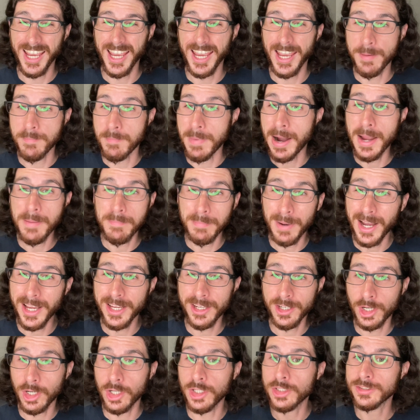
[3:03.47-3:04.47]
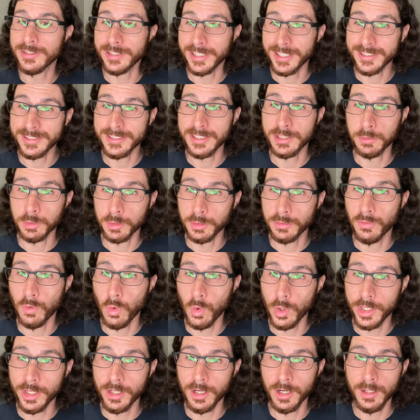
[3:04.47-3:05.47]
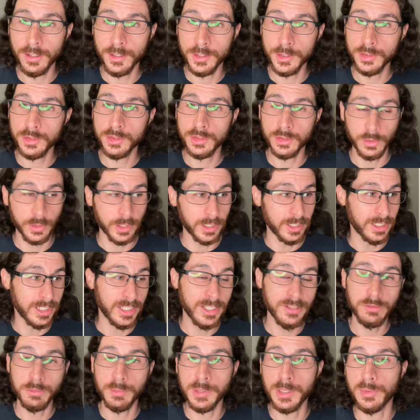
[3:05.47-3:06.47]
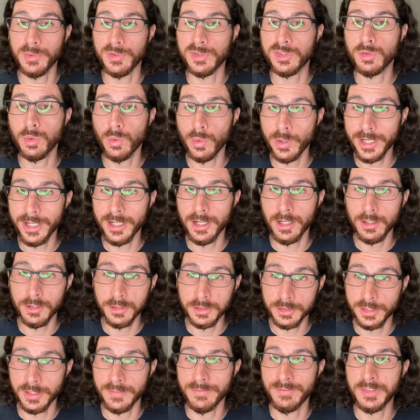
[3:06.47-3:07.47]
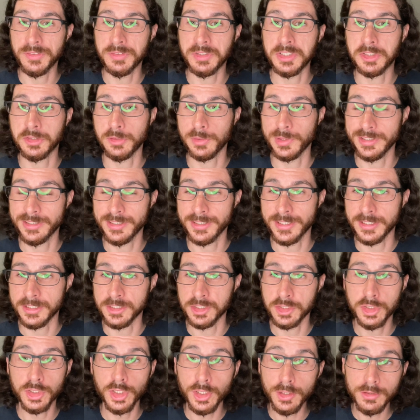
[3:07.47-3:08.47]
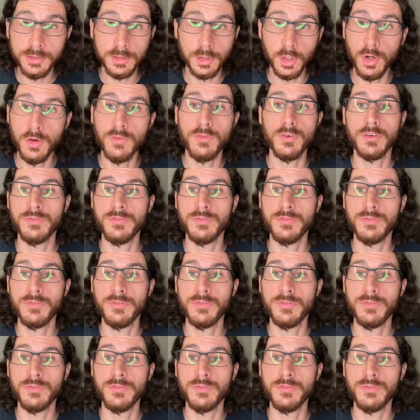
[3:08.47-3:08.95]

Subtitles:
My buy cost, like I said, was $40, so that leaves me with $20.53, just over